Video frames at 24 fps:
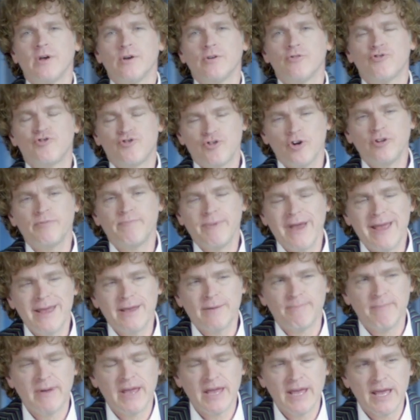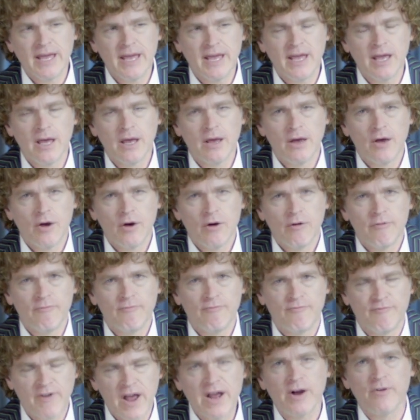should make me
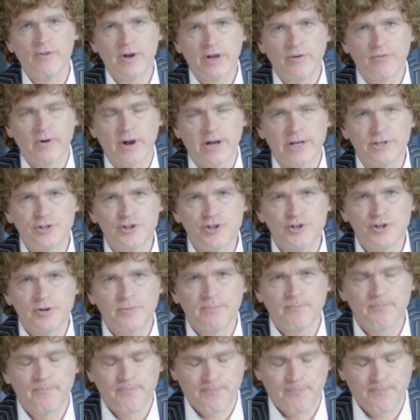very rich